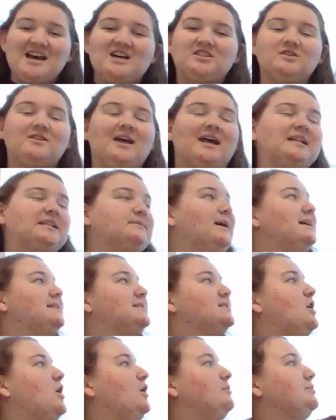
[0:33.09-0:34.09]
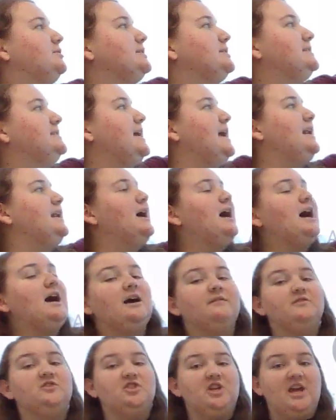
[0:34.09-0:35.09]
So that's why it's called percent
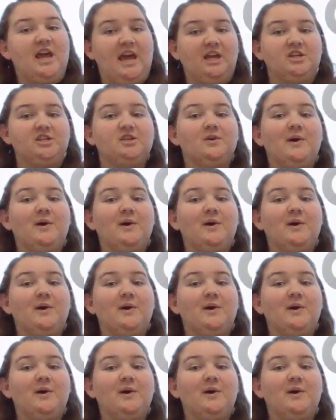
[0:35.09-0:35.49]
of change.